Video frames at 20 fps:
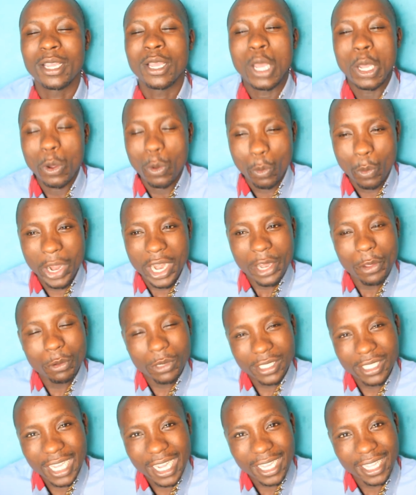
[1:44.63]
When he
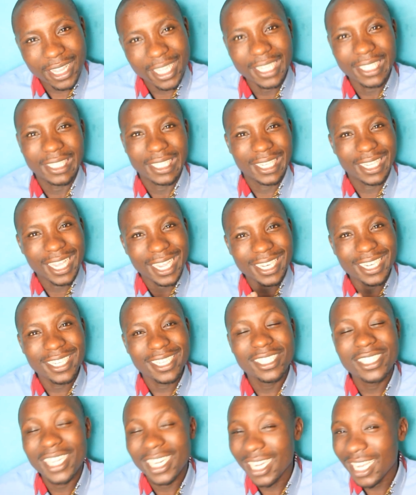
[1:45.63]
was saying this, he had
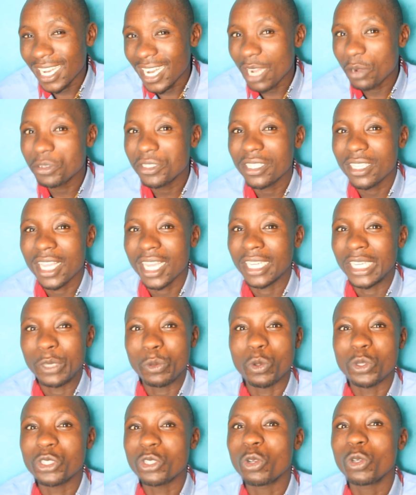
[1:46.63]
initially announced that he
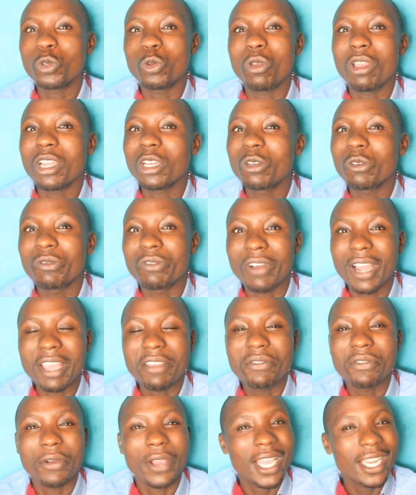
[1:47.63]
was not going to vie
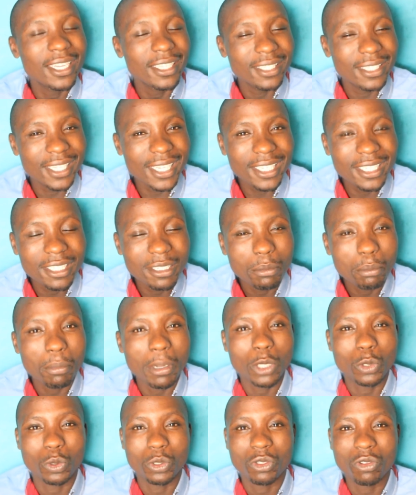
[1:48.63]
for any seat,
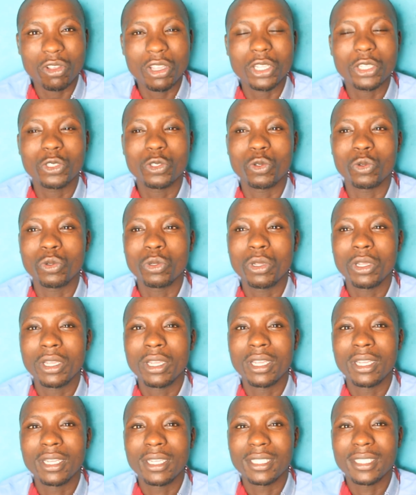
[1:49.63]
but was going to
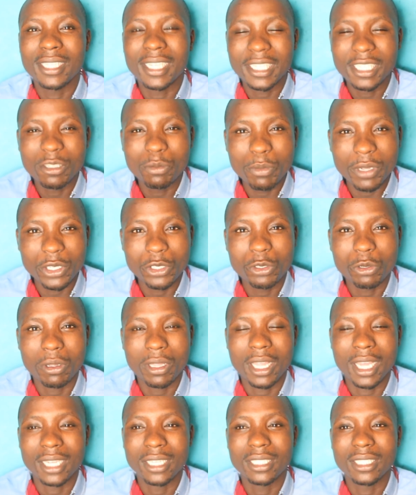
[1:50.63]
just make sure
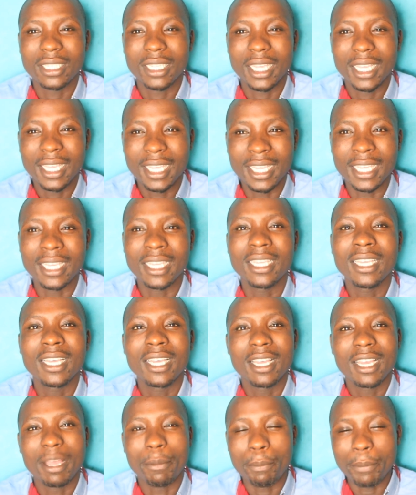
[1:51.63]
that he
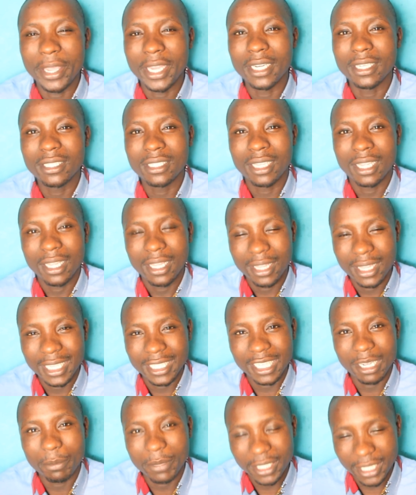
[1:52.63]
builds the
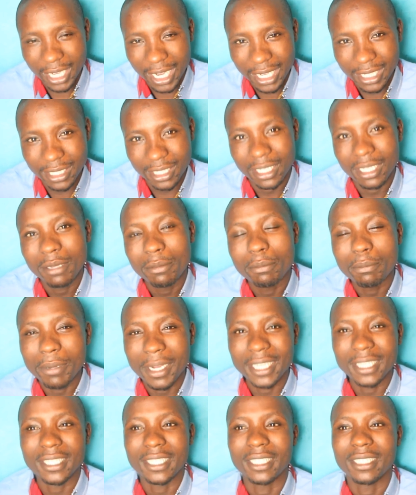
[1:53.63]
Chama cha Kazi
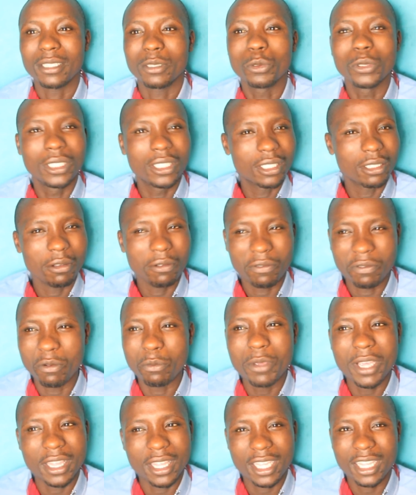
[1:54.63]
party, which for
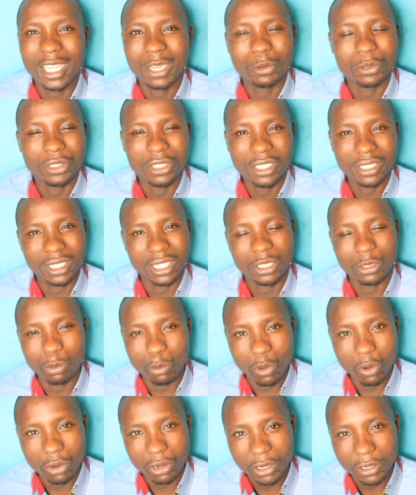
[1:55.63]
me, I think that was just a
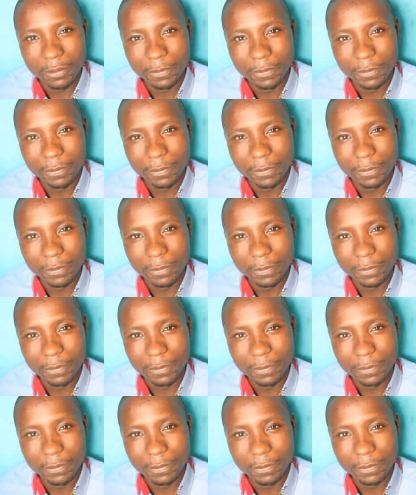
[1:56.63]
smoke.